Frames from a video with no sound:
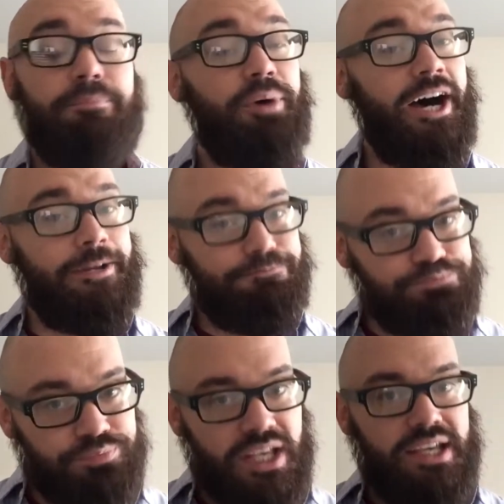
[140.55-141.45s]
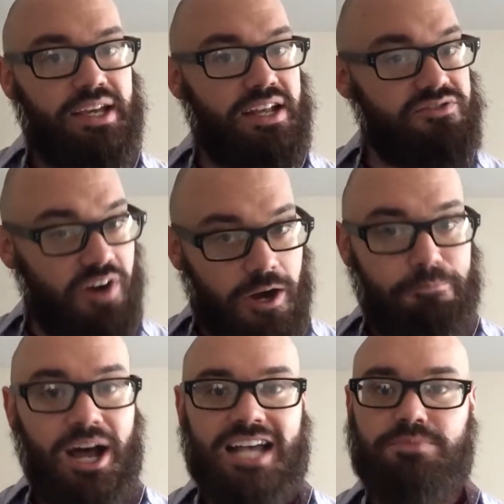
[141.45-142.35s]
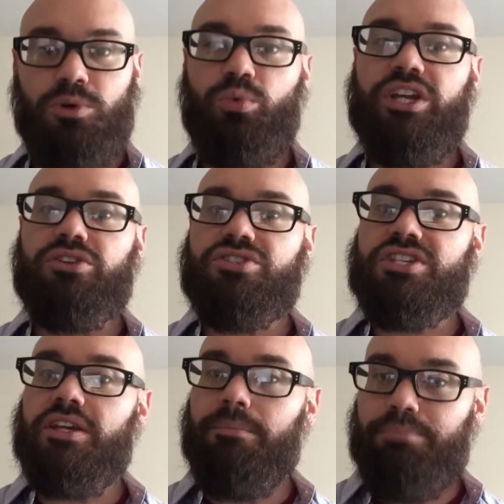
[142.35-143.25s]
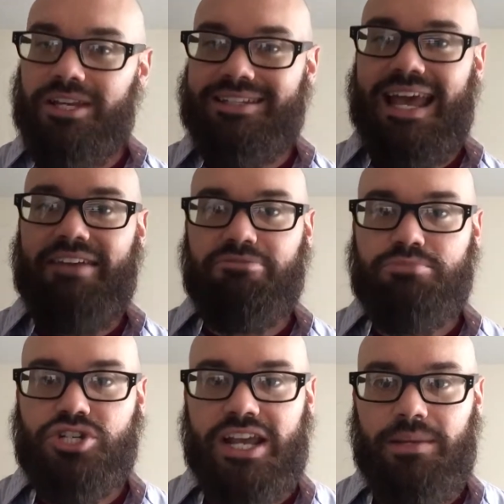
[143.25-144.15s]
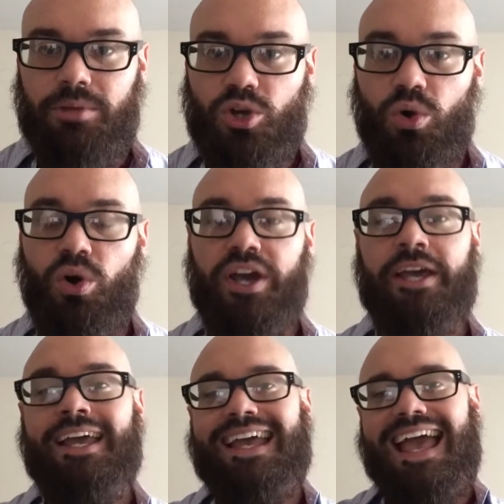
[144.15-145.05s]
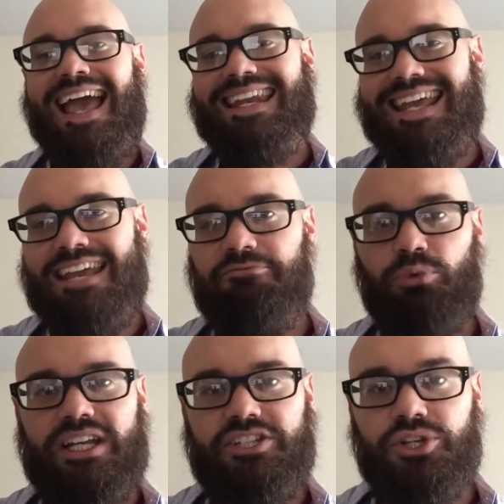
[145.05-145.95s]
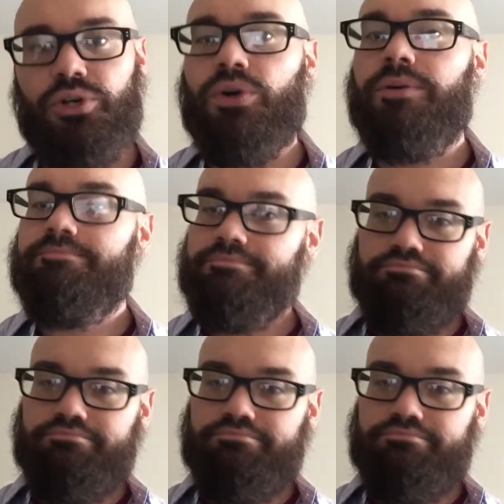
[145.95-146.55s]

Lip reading: but it's very possible we could see a big day from Shady McCoy, and if we do,